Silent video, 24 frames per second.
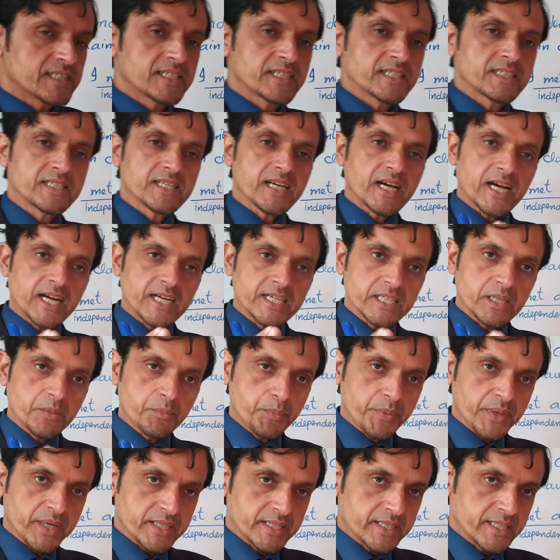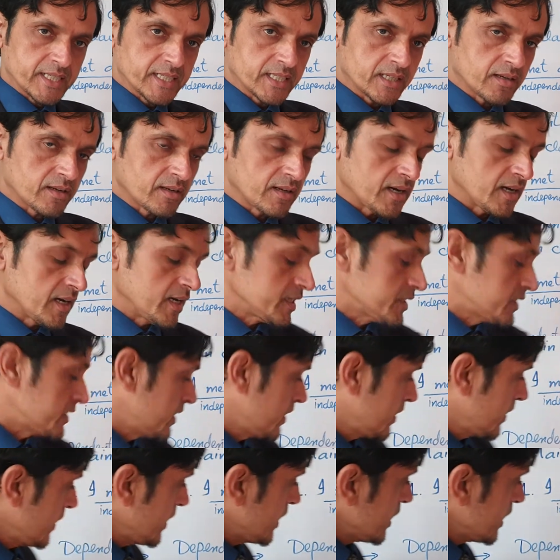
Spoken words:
is a dependent clause,